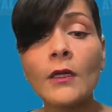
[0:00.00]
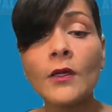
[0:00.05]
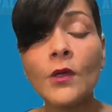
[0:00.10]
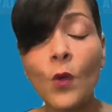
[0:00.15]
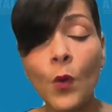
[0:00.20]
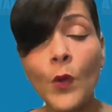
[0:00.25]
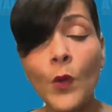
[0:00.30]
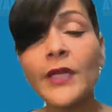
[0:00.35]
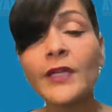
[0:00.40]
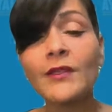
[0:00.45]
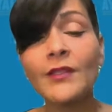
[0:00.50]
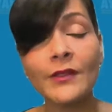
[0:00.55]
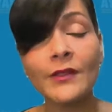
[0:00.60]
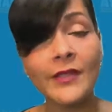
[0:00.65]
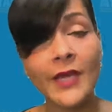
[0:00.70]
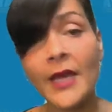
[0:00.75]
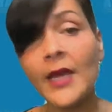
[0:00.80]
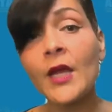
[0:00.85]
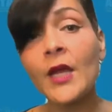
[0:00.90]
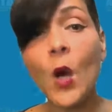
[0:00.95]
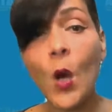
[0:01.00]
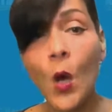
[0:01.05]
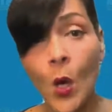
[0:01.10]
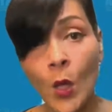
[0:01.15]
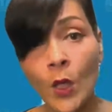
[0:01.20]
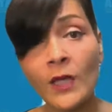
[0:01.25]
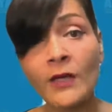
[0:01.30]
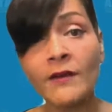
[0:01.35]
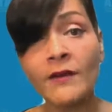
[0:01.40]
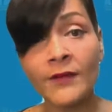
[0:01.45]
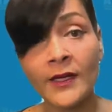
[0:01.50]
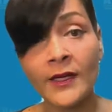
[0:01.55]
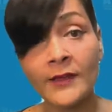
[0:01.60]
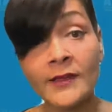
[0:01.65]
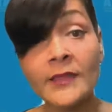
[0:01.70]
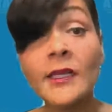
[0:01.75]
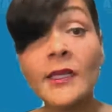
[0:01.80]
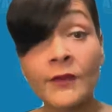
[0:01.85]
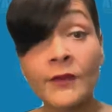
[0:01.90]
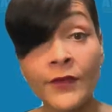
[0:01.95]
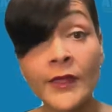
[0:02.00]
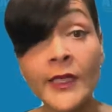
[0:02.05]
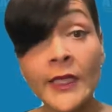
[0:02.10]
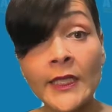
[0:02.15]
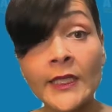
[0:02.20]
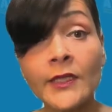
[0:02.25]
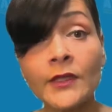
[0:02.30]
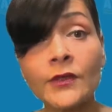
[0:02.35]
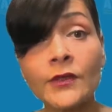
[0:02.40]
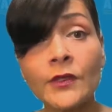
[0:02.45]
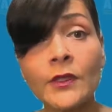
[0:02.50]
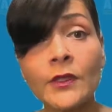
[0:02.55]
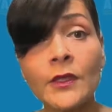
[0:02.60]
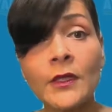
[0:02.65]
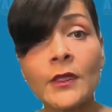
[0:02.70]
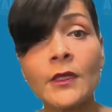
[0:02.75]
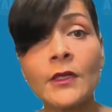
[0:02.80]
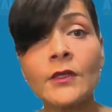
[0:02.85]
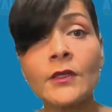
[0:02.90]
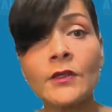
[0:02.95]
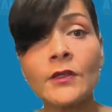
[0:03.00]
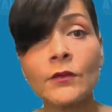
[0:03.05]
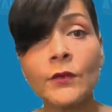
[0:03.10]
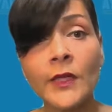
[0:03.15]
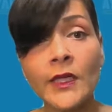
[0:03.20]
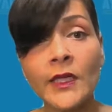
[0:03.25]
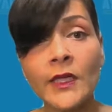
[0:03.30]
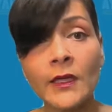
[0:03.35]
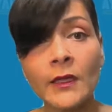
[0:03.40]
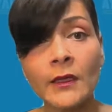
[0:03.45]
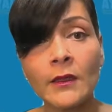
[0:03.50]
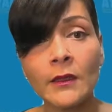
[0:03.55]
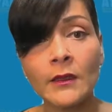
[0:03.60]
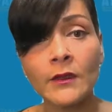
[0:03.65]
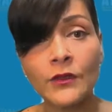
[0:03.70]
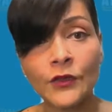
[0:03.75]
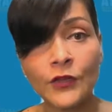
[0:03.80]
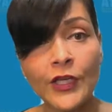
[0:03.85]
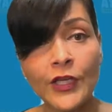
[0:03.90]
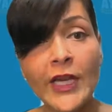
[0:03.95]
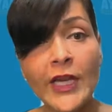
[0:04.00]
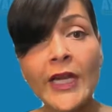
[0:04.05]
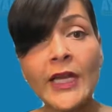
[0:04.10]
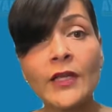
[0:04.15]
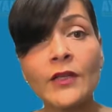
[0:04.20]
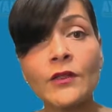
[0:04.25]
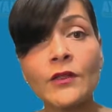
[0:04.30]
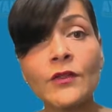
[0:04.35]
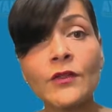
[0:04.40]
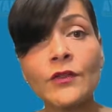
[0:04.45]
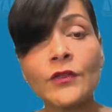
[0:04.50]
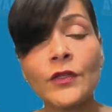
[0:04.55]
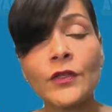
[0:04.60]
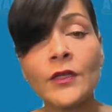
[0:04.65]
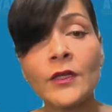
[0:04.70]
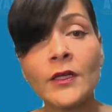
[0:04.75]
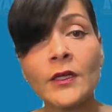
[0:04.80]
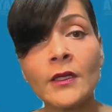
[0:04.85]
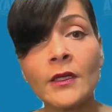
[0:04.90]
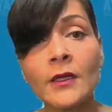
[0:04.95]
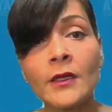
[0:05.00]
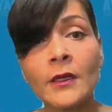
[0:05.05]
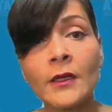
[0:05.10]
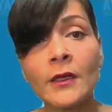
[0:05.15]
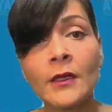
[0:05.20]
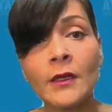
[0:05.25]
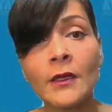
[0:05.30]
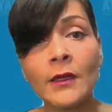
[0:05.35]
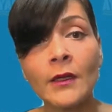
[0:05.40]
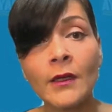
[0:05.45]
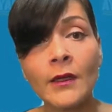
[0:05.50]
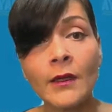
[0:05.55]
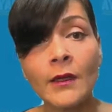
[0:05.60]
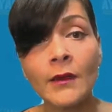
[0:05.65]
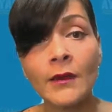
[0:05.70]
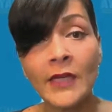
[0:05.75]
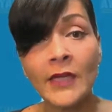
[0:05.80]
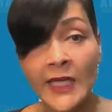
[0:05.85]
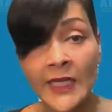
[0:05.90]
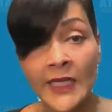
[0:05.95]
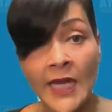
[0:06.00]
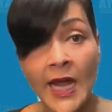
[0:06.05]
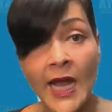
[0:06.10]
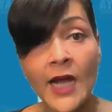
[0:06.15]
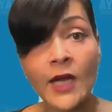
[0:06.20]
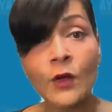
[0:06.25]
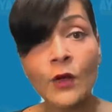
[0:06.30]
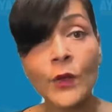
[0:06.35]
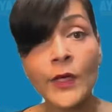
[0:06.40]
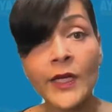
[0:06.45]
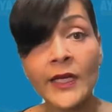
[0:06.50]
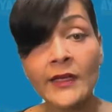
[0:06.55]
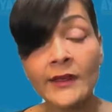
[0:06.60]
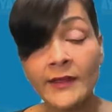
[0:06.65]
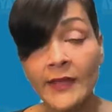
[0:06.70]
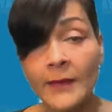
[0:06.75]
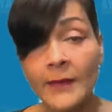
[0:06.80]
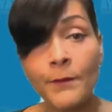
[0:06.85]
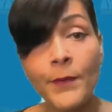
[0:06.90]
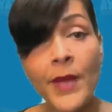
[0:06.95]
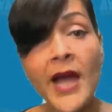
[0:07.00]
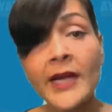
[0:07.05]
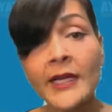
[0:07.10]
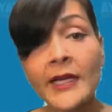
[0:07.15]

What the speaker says: going to take all of us, a village, to really change the inequities and bad